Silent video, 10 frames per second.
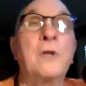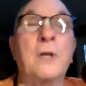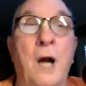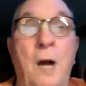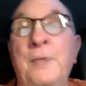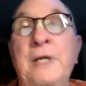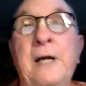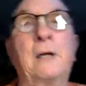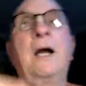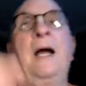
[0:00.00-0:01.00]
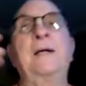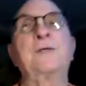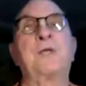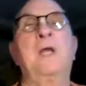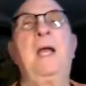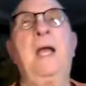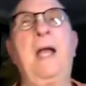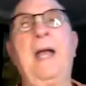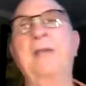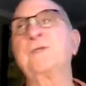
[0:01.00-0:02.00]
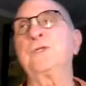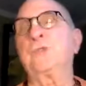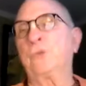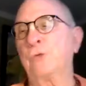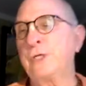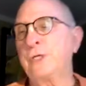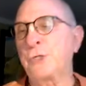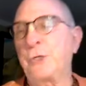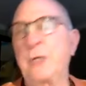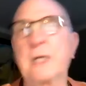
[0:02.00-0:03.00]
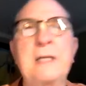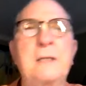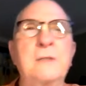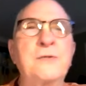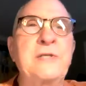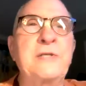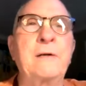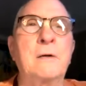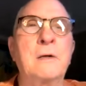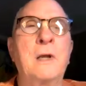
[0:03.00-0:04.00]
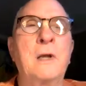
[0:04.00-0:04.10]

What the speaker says: the Common Era, as is traditionally considered,